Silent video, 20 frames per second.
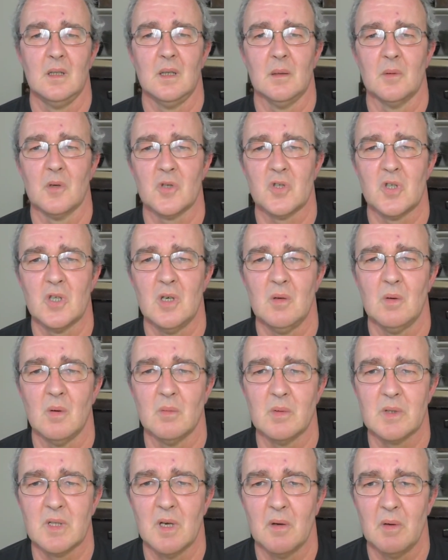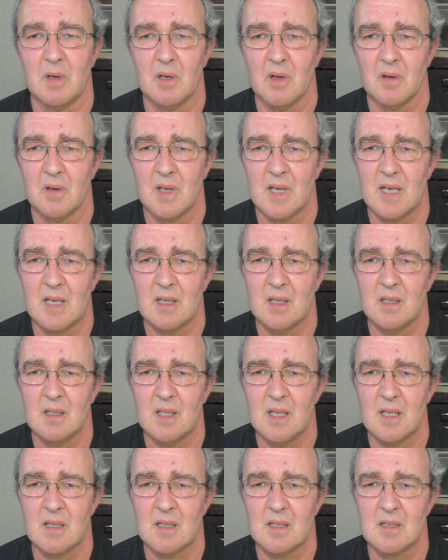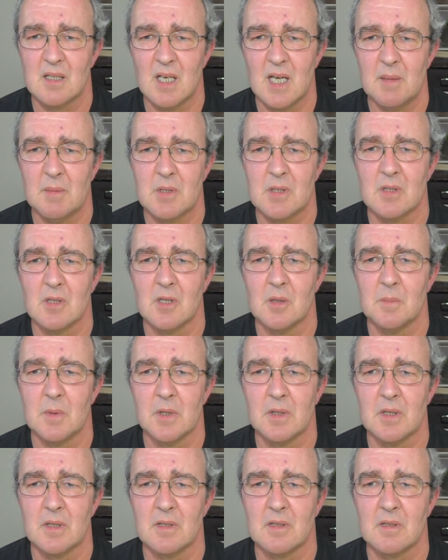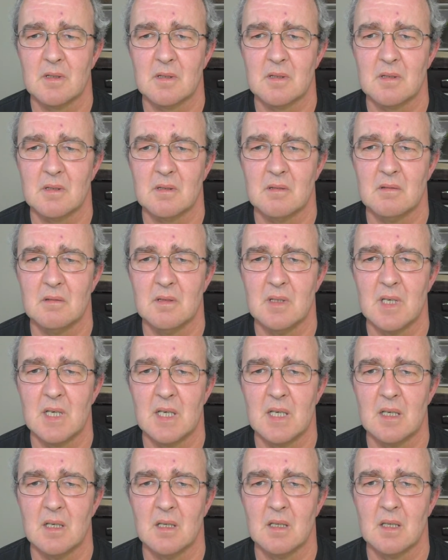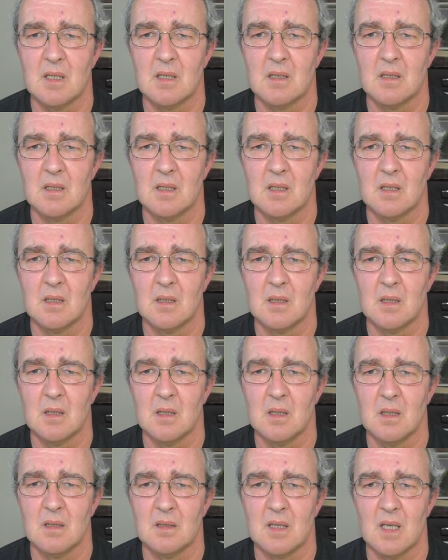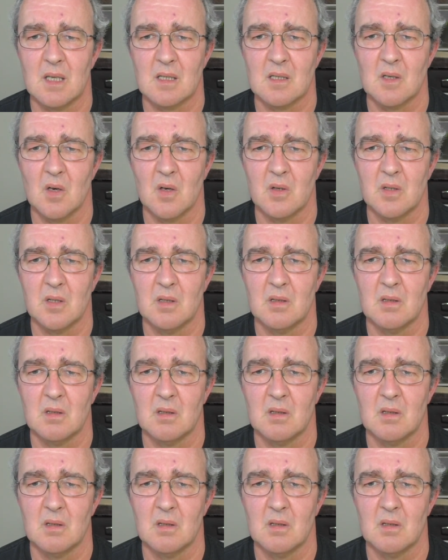Yeah, I'm not sure what was going on there. Yeah, the timer's not up on the screen. That's odd.